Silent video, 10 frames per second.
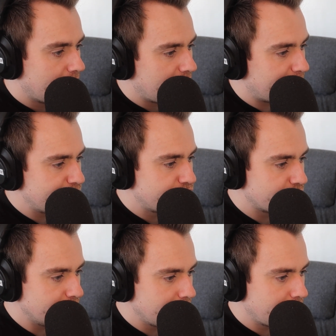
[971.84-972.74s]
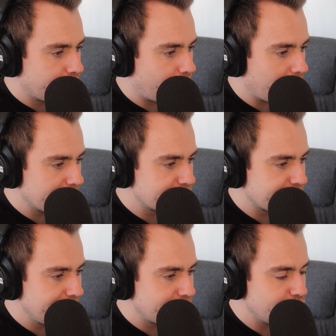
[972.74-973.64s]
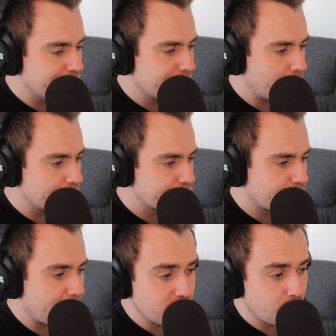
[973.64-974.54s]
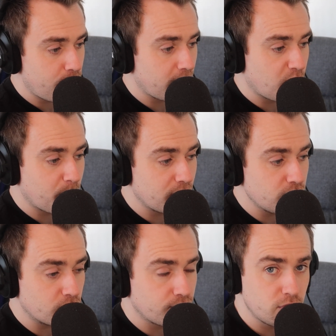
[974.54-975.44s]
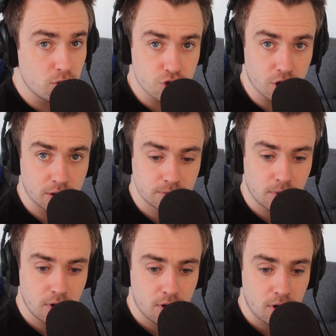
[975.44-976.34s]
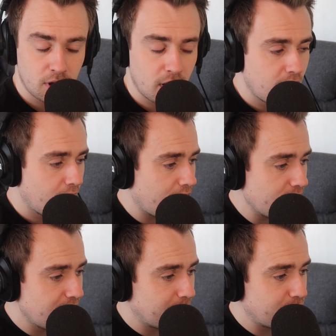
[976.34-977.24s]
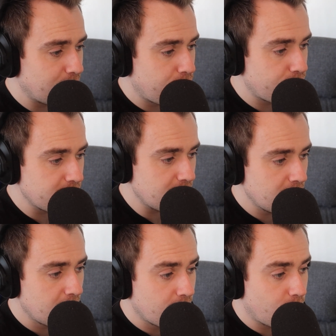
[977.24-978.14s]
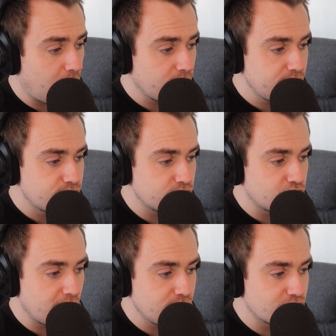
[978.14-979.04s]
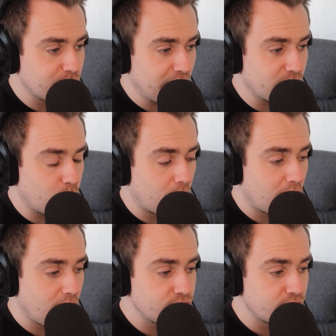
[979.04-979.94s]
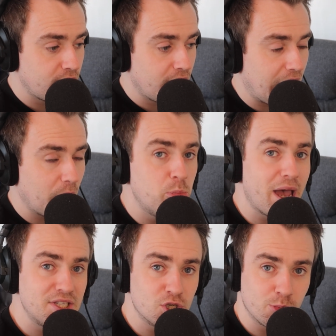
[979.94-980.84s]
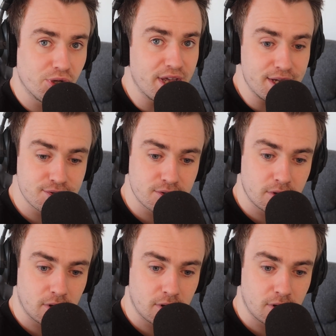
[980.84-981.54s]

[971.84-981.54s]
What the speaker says: Number 2, what excites you most when you think about your future? And number 3, what needs to change to make the world a better place?